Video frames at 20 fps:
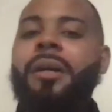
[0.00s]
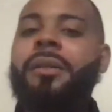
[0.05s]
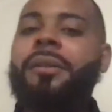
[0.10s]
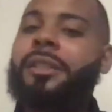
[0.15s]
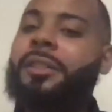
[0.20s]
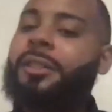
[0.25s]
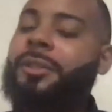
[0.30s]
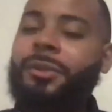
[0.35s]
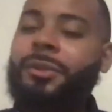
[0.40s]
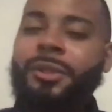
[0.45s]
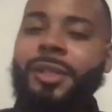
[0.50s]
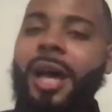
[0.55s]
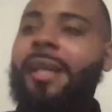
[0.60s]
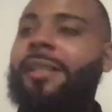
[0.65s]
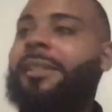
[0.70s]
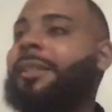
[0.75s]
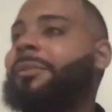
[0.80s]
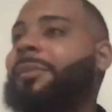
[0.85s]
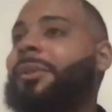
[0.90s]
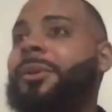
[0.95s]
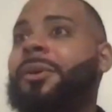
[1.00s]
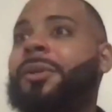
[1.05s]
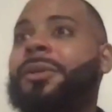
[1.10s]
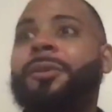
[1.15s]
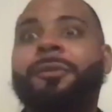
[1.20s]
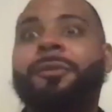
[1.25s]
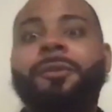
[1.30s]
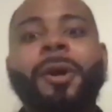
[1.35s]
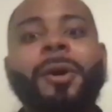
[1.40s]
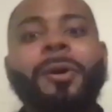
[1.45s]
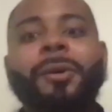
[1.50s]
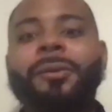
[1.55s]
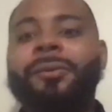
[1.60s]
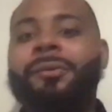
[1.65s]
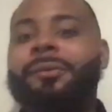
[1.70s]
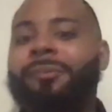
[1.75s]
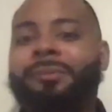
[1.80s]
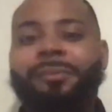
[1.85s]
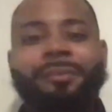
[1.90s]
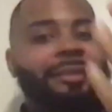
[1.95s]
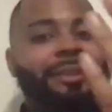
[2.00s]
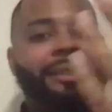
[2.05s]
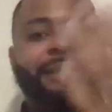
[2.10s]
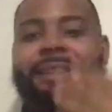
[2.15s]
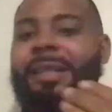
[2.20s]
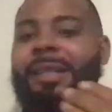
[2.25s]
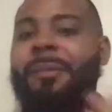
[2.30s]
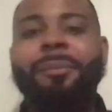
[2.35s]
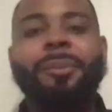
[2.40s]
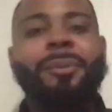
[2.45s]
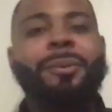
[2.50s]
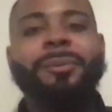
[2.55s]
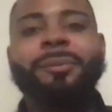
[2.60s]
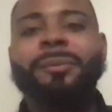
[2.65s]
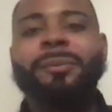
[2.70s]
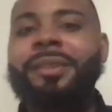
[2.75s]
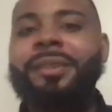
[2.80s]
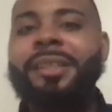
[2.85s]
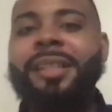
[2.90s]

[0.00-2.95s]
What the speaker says: And then you shot something on your phone, simple,